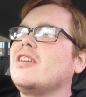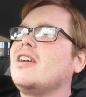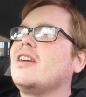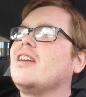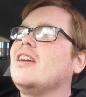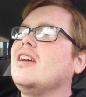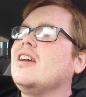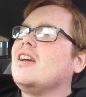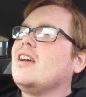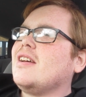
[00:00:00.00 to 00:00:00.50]

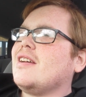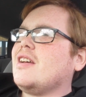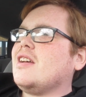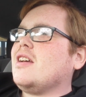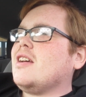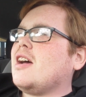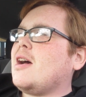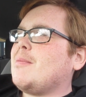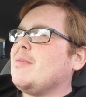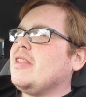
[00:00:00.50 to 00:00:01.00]
Like,
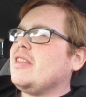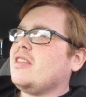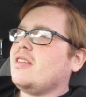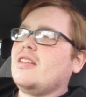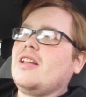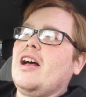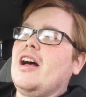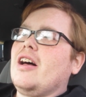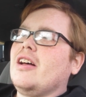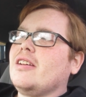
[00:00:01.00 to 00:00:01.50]
I
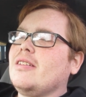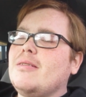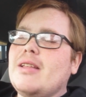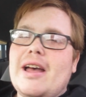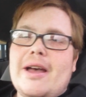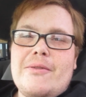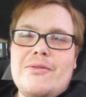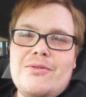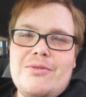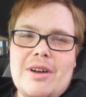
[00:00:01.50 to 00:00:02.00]
mean, I,
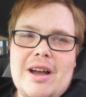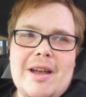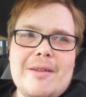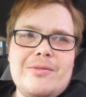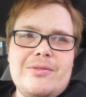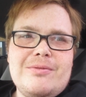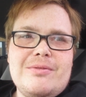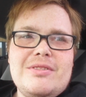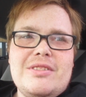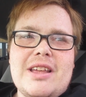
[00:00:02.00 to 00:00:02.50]
I've,
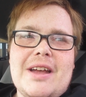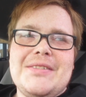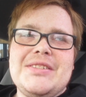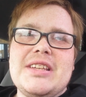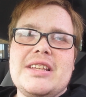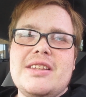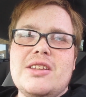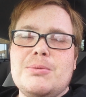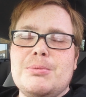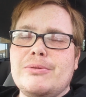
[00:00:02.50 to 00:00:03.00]
I've, I've
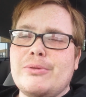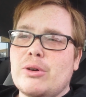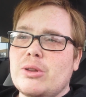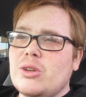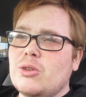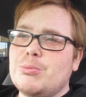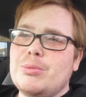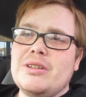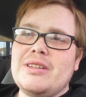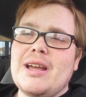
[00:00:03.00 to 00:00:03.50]
said this before.
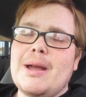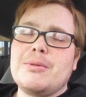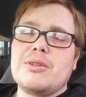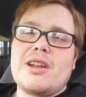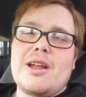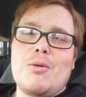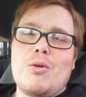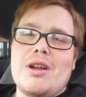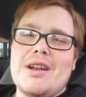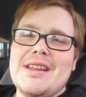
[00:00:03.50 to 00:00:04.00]
There's been times
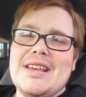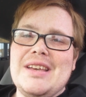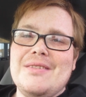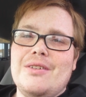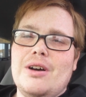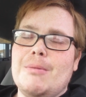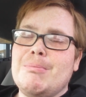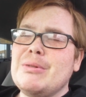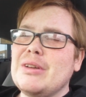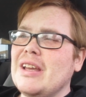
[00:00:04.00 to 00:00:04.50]
that I wanted to
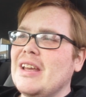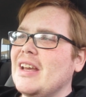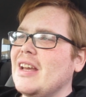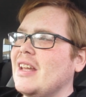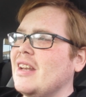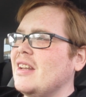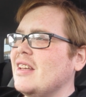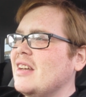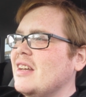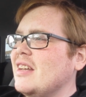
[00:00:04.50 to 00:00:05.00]
give up,
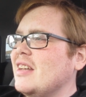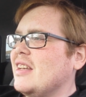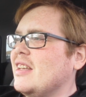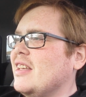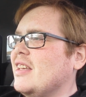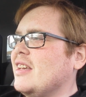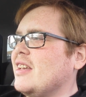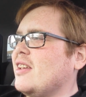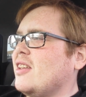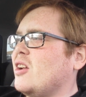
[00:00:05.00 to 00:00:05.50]
and
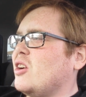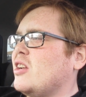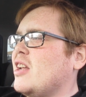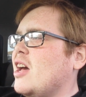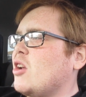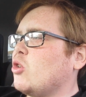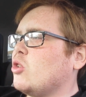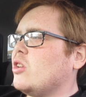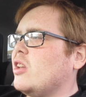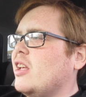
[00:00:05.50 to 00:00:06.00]
you know,
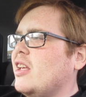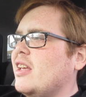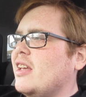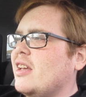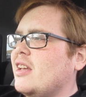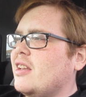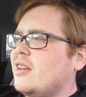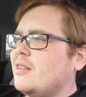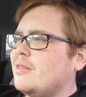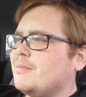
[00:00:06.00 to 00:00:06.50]
not only
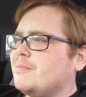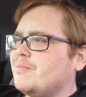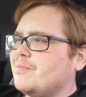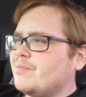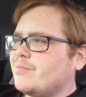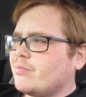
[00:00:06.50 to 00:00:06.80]
in